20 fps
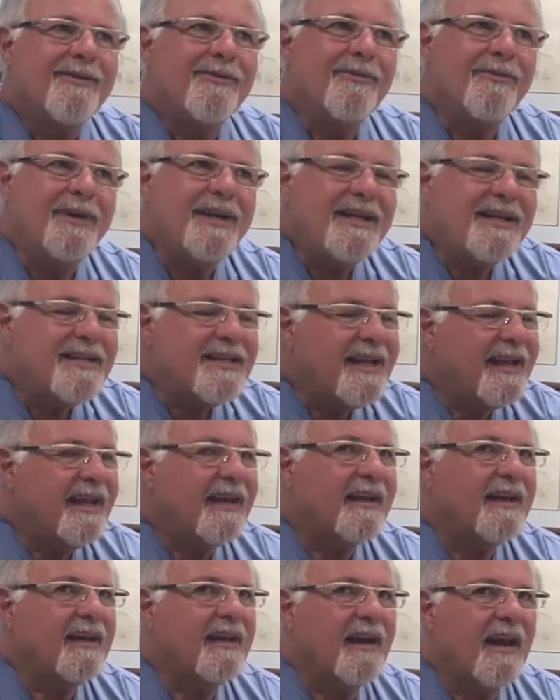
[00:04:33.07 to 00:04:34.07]
We
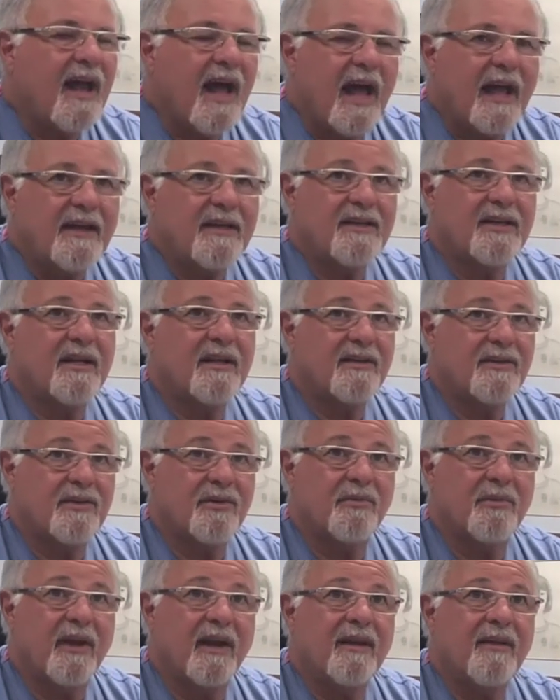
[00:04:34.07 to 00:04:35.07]
tend not to
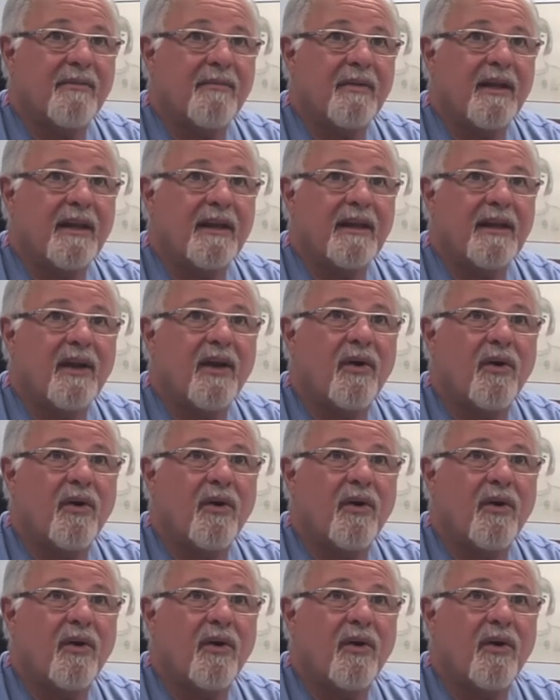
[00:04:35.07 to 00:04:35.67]
recommend